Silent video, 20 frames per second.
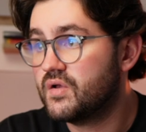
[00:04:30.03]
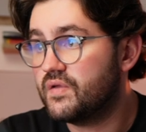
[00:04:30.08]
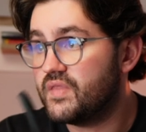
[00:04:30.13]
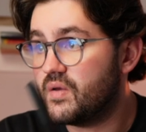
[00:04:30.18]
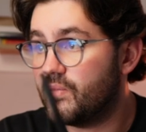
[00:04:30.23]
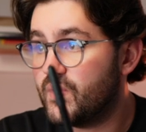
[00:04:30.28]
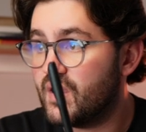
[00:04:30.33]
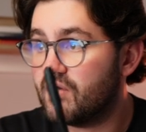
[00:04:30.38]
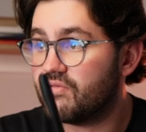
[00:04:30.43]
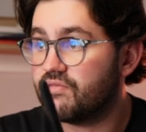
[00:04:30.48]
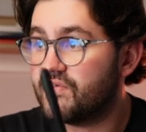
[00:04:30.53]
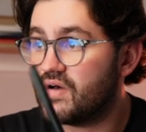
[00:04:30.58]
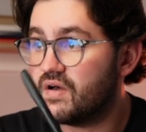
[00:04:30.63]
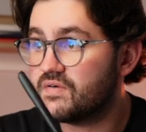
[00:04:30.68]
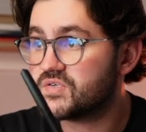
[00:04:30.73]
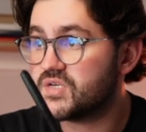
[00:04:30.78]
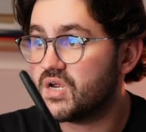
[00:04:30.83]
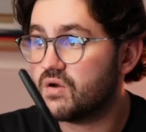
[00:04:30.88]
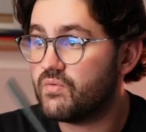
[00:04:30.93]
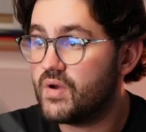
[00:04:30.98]
Then we have
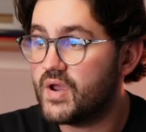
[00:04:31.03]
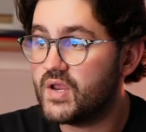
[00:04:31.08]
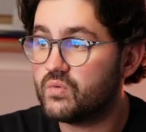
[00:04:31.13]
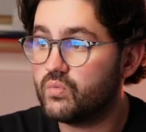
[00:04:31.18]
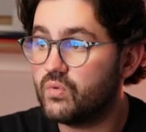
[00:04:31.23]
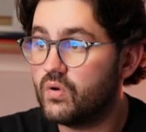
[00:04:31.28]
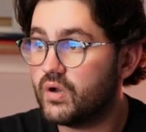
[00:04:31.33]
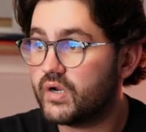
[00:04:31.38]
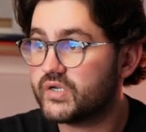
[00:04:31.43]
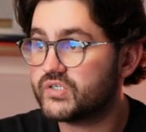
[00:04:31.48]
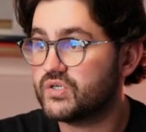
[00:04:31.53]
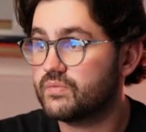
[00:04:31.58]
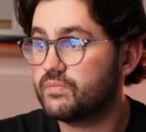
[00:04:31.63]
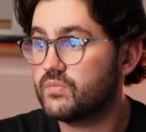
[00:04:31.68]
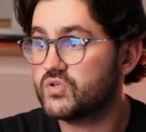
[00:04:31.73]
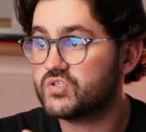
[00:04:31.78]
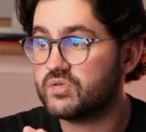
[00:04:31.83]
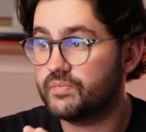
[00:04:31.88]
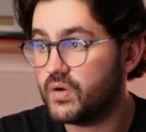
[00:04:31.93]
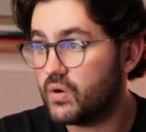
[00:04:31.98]
5-star rated work as
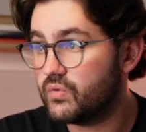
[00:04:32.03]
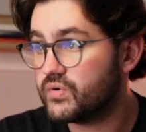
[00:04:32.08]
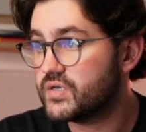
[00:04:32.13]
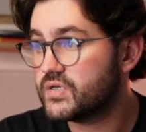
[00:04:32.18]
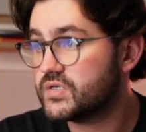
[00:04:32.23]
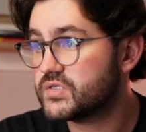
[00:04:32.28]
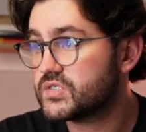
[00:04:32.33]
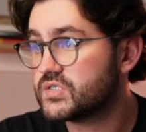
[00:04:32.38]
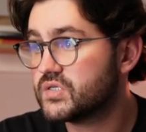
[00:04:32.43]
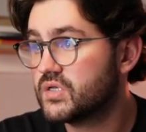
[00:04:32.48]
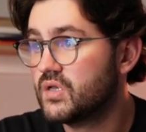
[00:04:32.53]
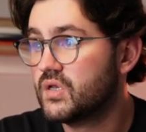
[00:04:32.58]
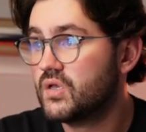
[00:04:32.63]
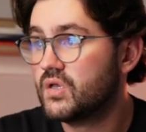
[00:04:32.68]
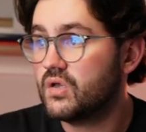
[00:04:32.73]
a bonus,